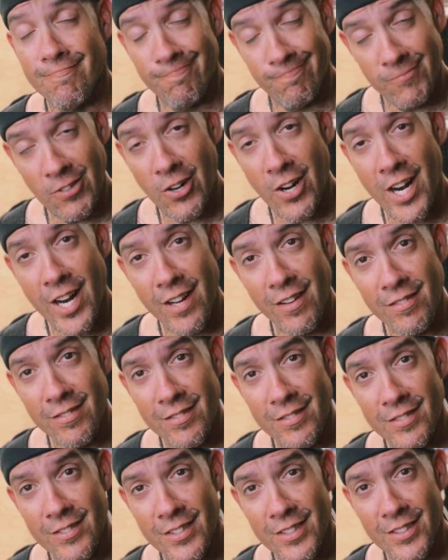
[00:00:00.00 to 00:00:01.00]
Alright?
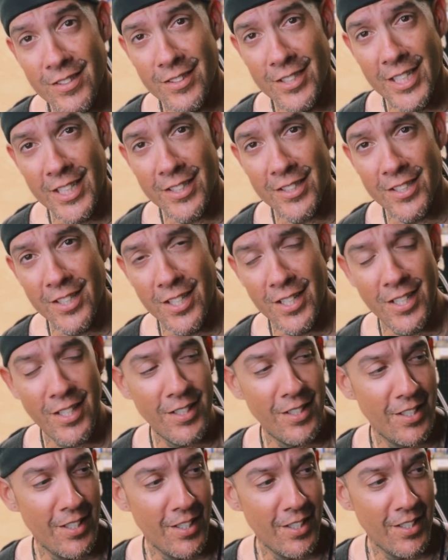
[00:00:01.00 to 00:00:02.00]
Let the
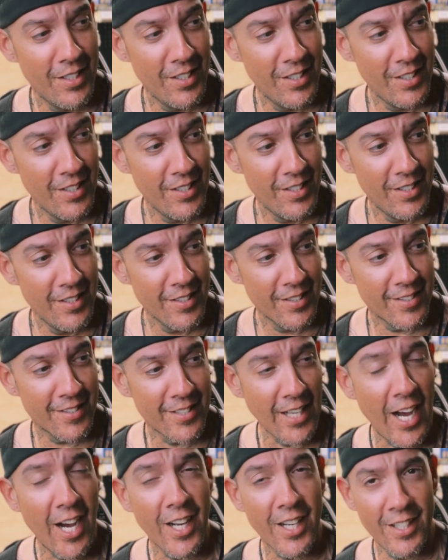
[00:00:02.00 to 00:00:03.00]

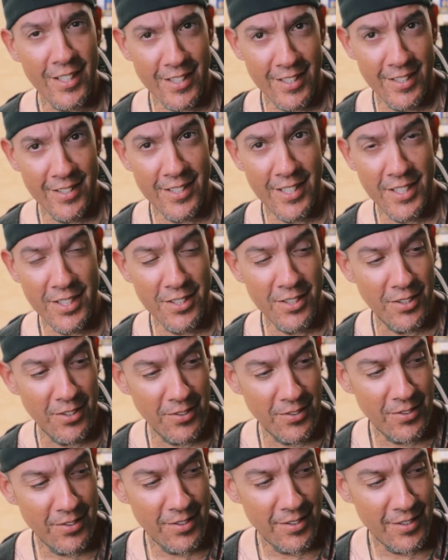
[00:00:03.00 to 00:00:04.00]
saga continue.
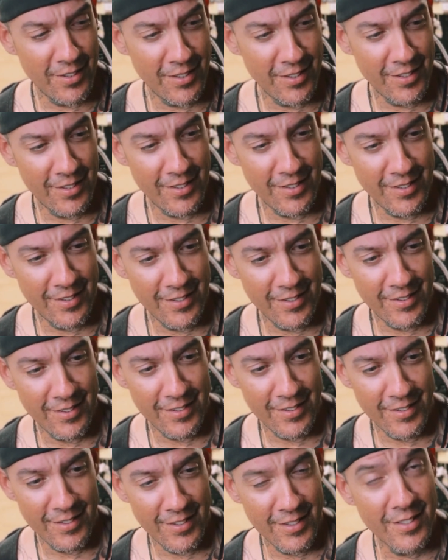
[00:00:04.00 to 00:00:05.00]

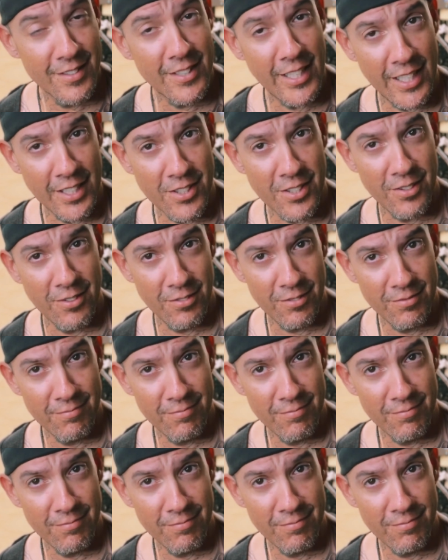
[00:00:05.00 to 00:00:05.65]
Day 2.